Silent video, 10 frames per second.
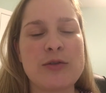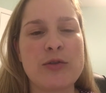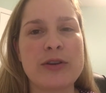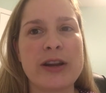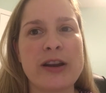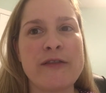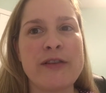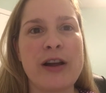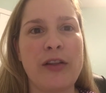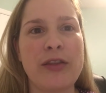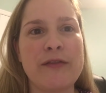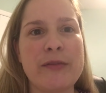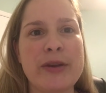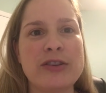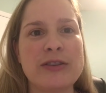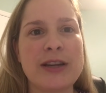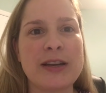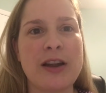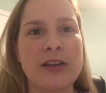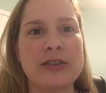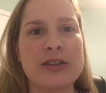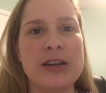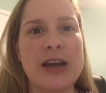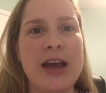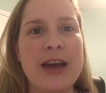Coordinator for Health Information Technology